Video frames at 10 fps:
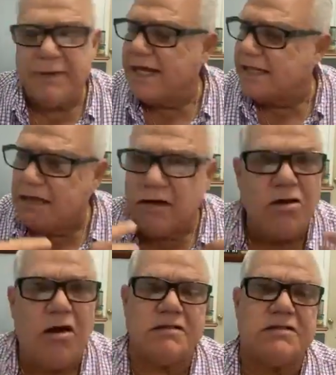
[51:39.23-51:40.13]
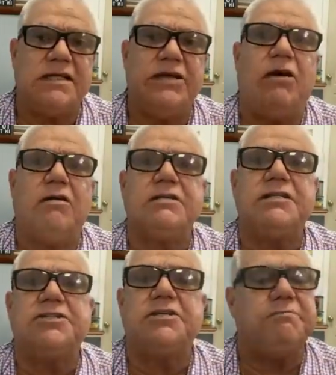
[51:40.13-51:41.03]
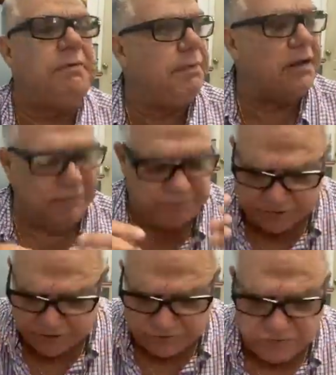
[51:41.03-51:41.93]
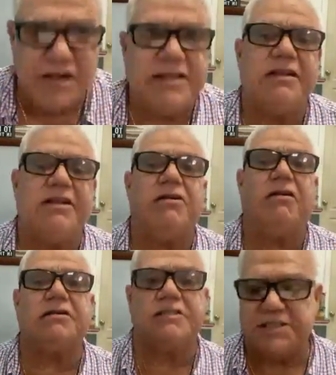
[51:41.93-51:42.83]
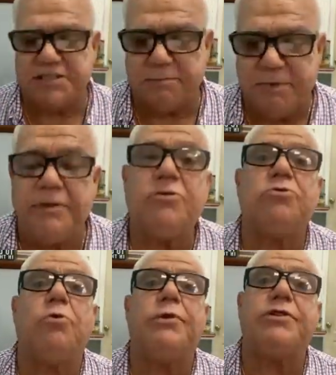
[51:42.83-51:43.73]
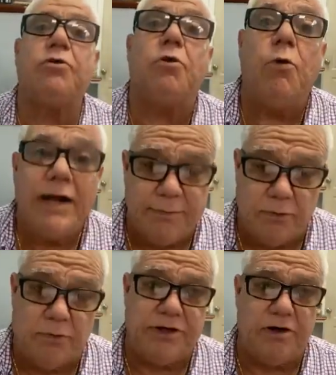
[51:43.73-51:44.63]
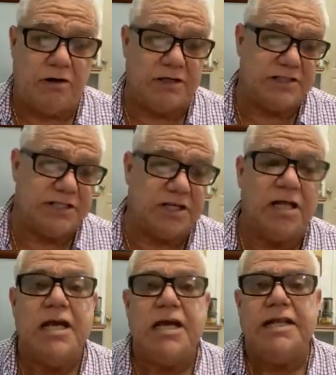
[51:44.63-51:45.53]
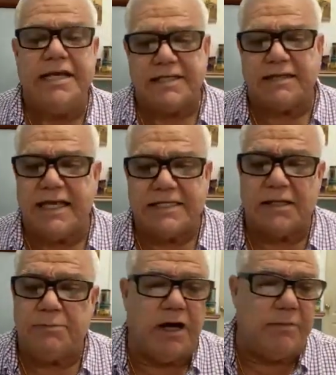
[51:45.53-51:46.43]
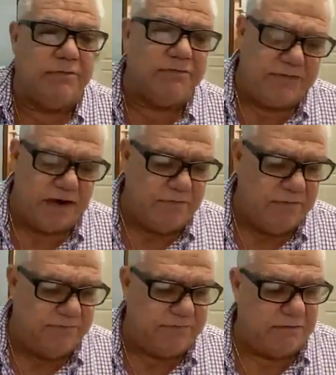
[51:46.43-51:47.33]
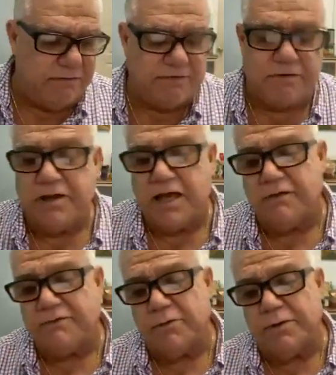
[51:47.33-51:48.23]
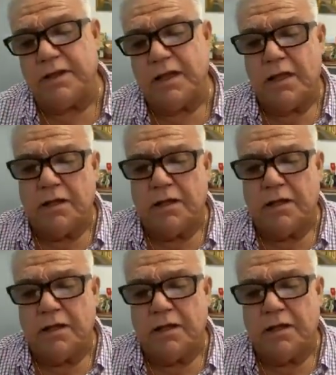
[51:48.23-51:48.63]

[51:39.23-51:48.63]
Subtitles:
People are getting lost in the organization. People are frustrated in the organization. People don't know where to go anymore in the organization. These are things that we got to be very, very, very careful with.